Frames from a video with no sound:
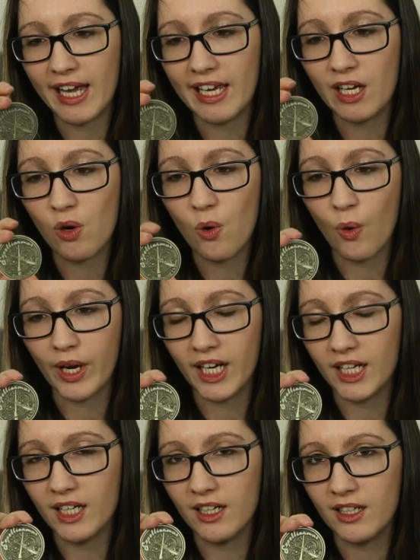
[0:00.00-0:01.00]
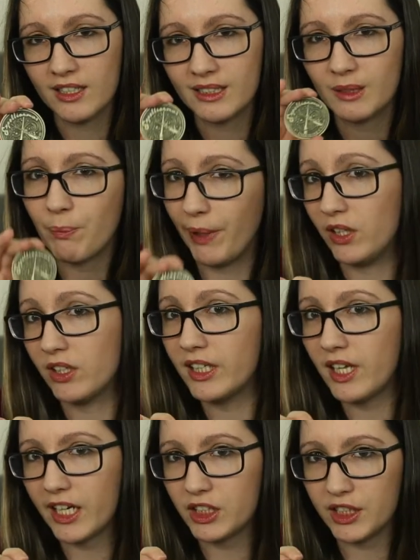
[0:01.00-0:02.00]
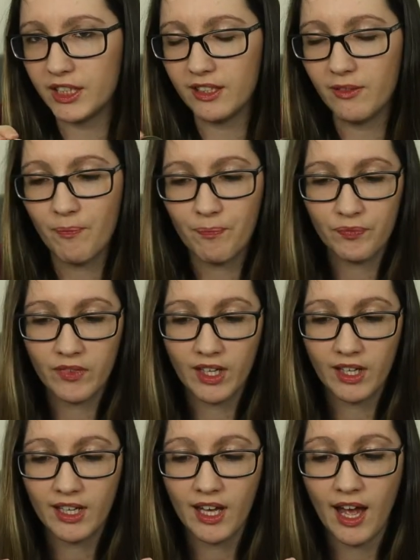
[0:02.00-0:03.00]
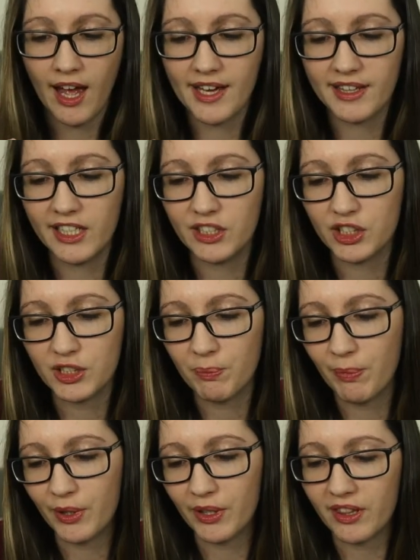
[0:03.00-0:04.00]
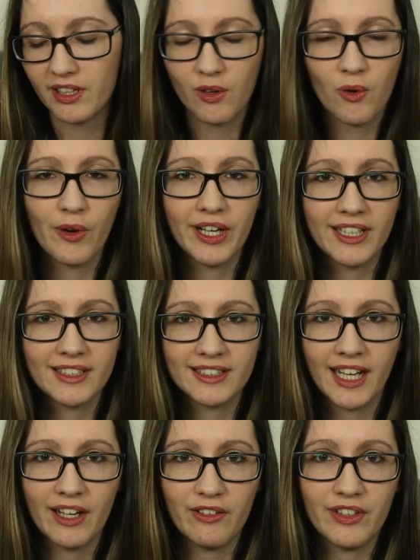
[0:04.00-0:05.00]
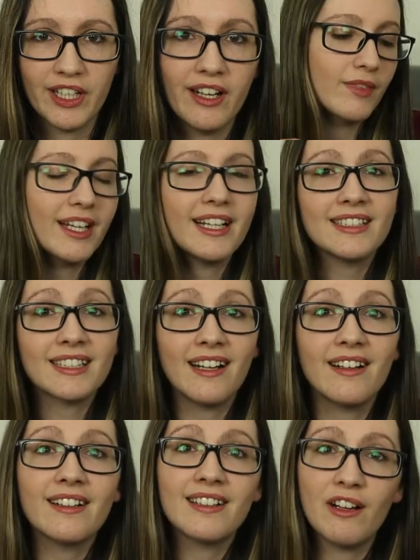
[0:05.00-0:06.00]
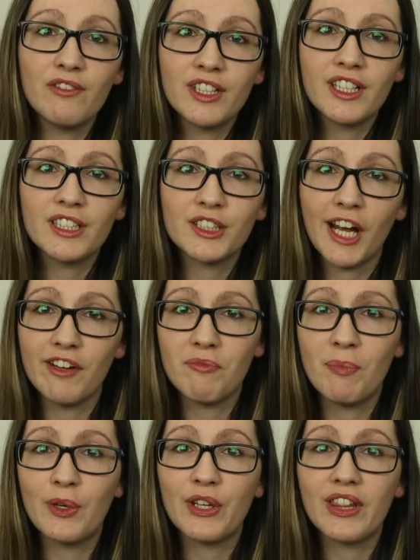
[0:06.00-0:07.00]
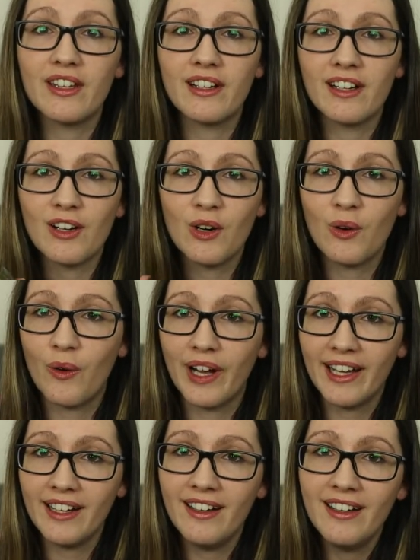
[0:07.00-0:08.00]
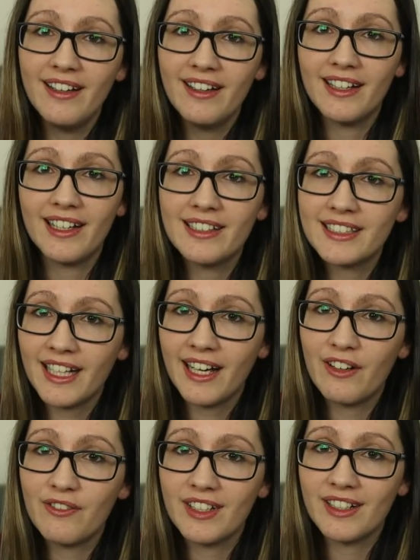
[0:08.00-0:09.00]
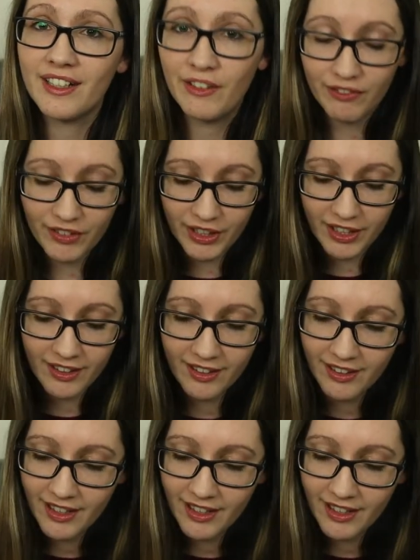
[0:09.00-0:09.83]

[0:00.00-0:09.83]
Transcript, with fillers: a coin spell collection and they just put the coin inside of it. It's kind of clever to have put the coin inside of the Niffler